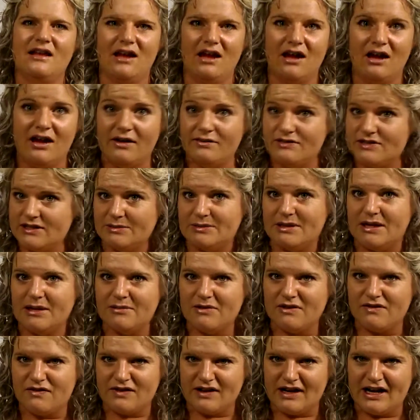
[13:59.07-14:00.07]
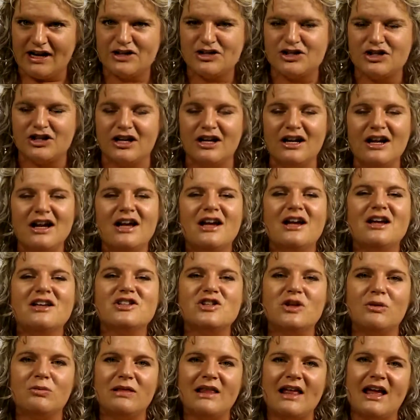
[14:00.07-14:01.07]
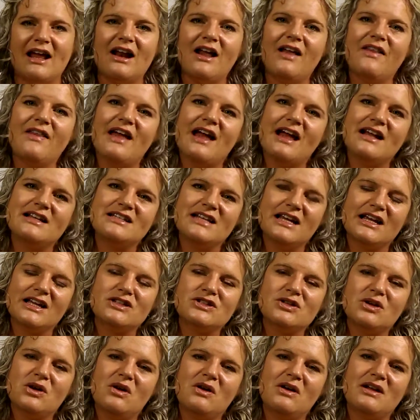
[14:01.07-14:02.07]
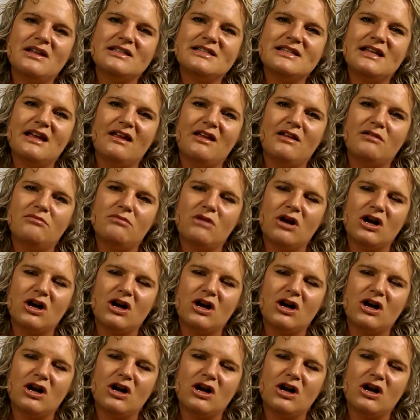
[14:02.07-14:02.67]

of September for next year. So plan on that. Tickets will go on sale in